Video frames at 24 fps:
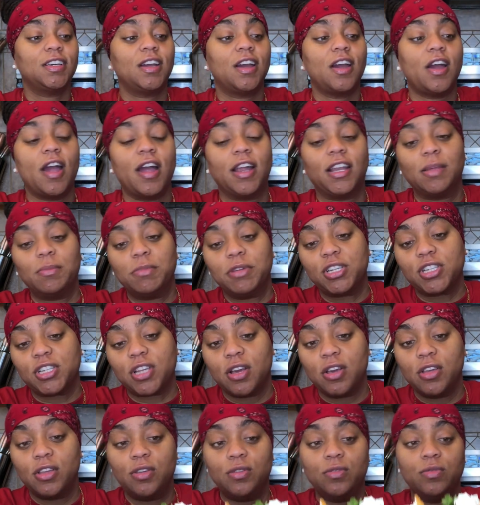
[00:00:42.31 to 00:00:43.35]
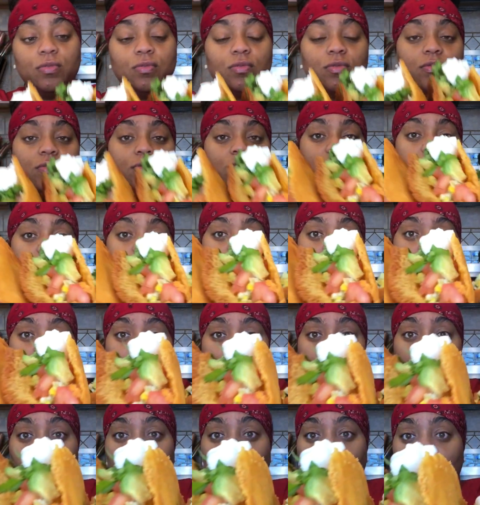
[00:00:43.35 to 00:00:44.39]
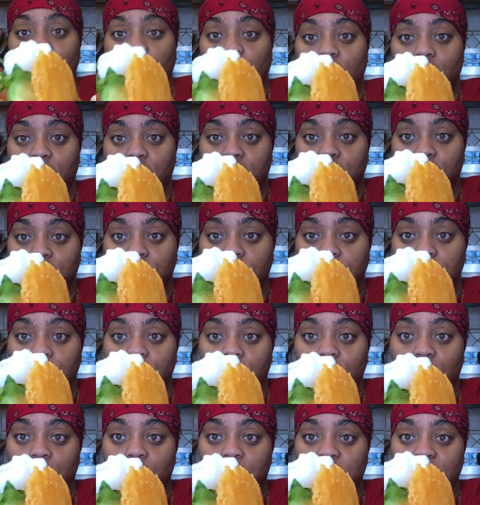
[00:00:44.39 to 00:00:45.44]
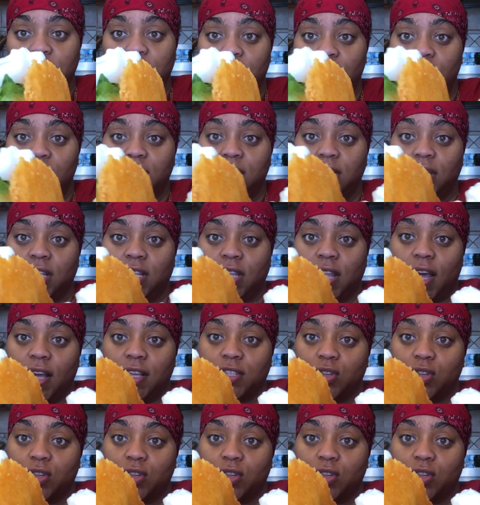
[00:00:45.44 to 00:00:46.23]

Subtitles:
All right, let me show you a little closer what my shells looking like.